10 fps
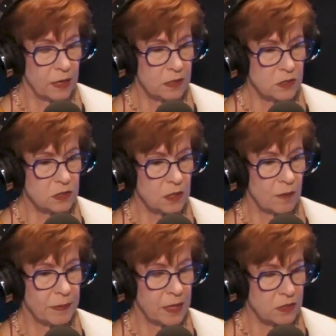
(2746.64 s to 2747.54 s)
is
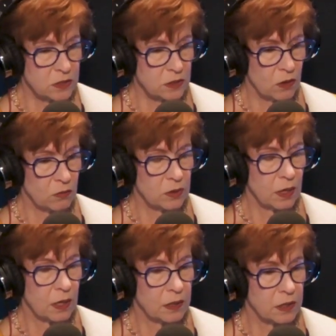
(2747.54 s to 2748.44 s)
um, that is so.
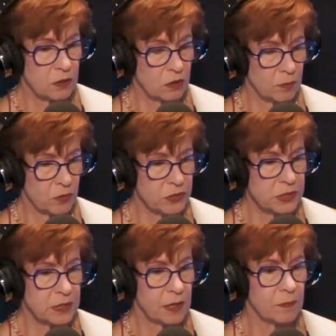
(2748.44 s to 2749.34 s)
Uh, you know, the board of
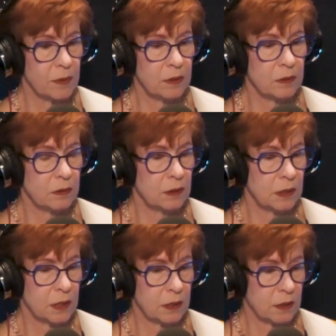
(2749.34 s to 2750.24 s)
selectmen
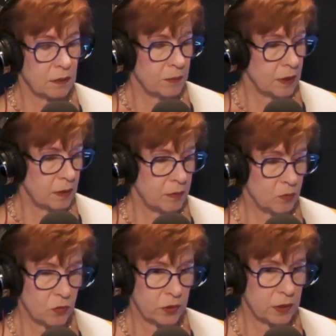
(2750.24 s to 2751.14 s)
uh, had been
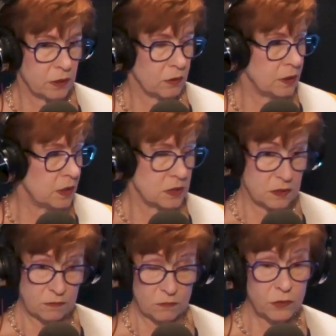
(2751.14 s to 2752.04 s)
working on this
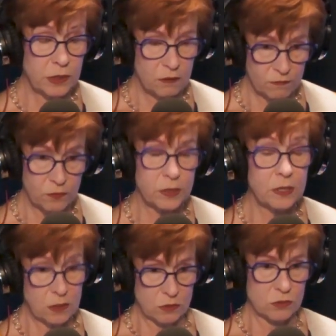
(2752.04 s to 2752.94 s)
really for
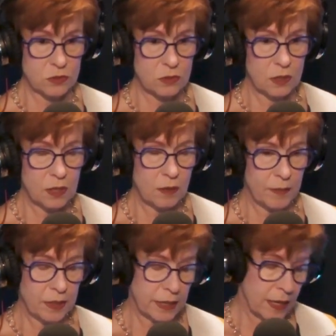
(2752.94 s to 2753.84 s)
years. Yep. Um,
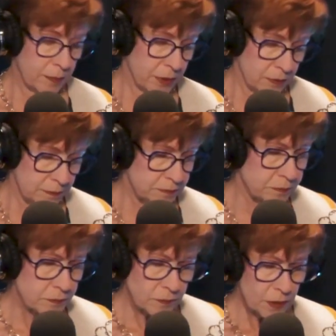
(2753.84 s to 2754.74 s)
and the capital
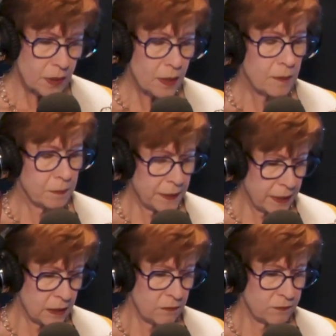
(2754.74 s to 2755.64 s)

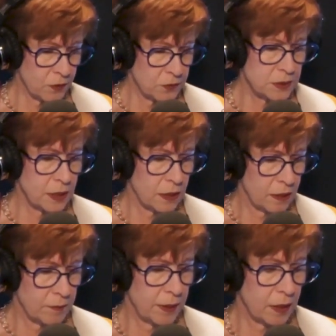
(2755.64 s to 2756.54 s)
planning folks
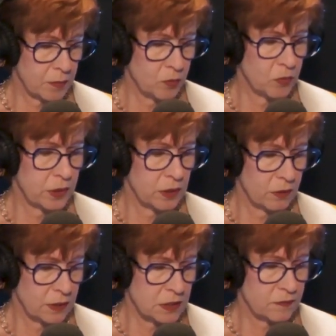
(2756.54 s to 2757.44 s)
um, had been working
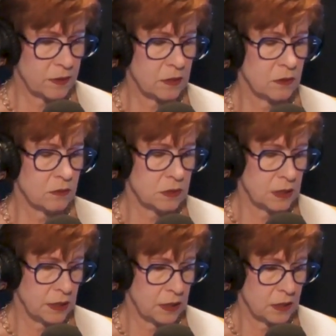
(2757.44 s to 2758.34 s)
on this for years,
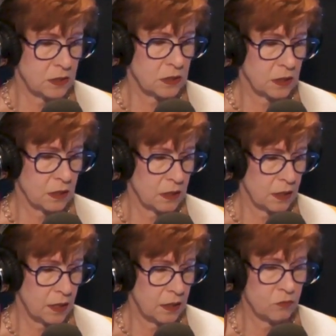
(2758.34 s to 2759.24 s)
and uh,
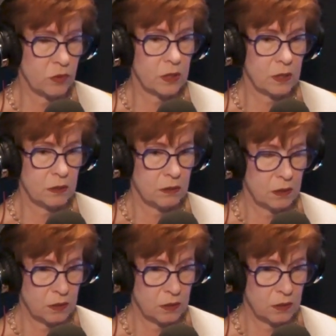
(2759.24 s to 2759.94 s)
and it really and it